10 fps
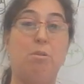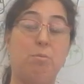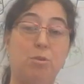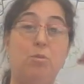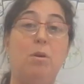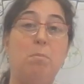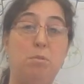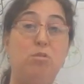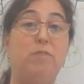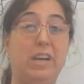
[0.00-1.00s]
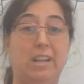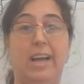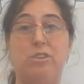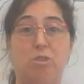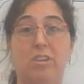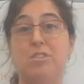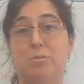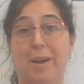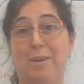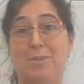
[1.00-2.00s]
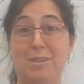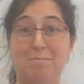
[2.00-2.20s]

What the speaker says: through moving electrons around.